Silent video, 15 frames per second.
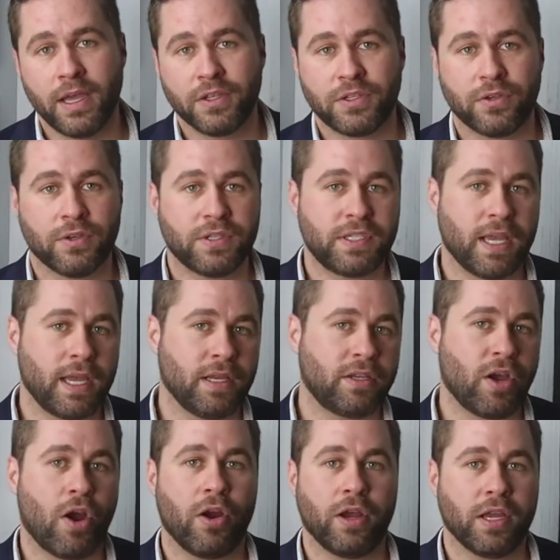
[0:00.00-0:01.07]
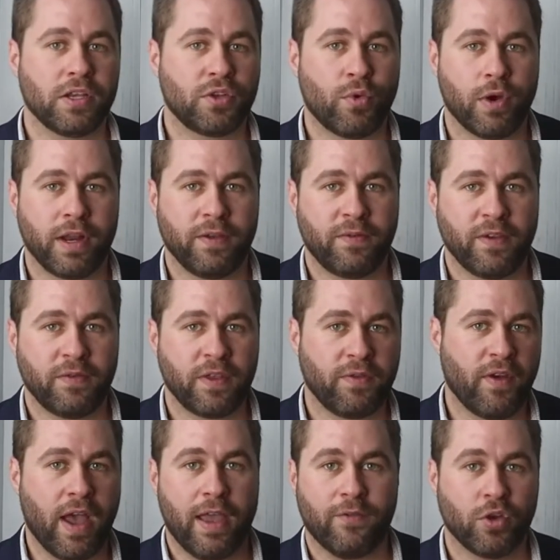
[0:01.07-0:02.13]
So we'll say target
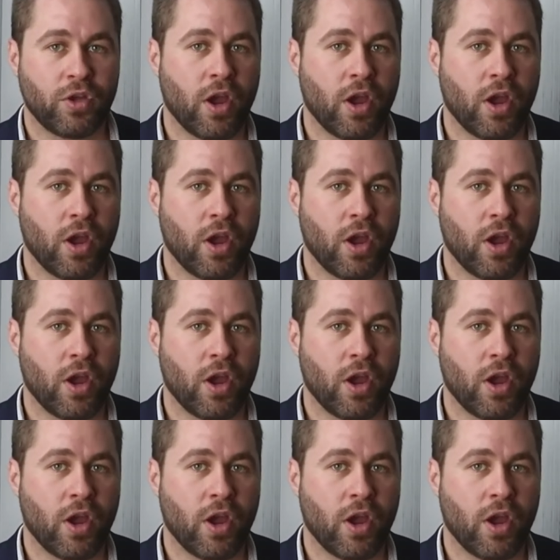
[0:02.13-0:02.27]
2055 or